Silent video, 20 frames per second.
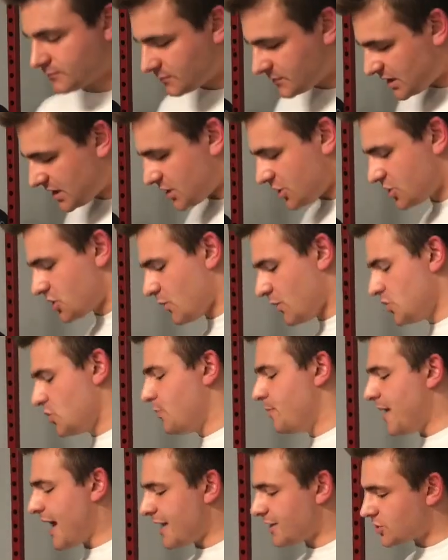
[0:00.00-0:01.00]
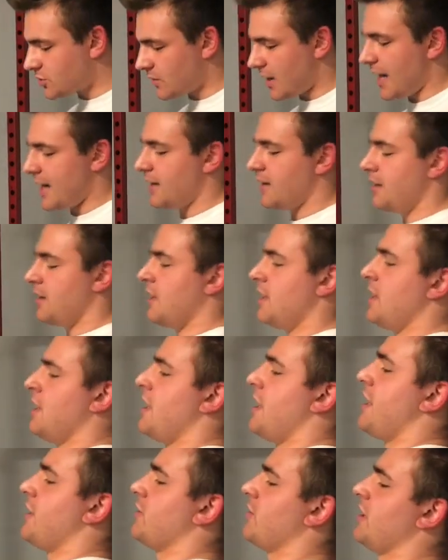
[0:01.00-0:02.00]
So when you bench, right,
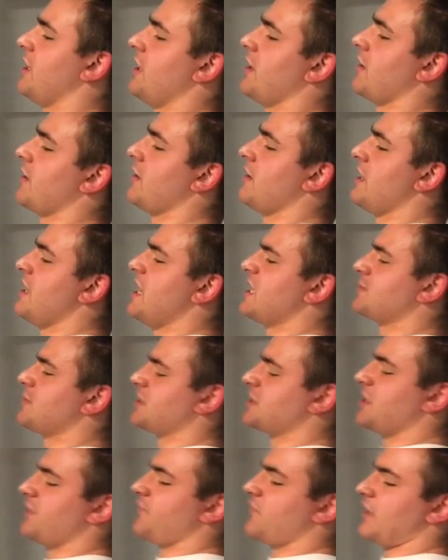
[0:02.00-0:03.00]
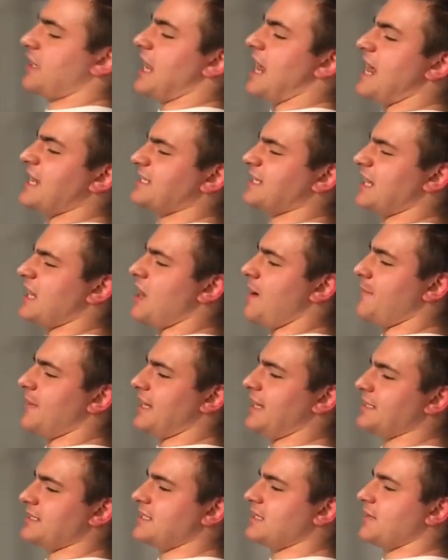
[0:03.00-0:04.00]
and you're here, especially for guys that come
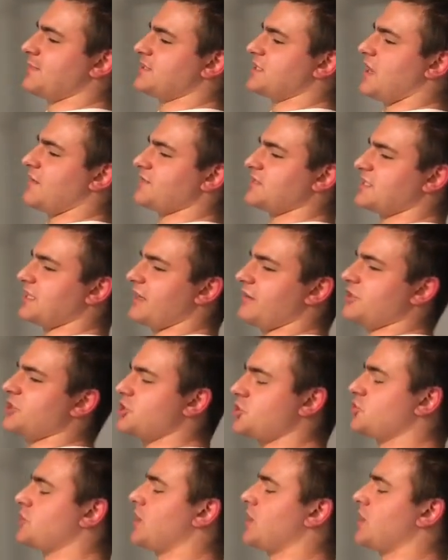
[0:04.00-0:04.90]
into themselves instead of just straight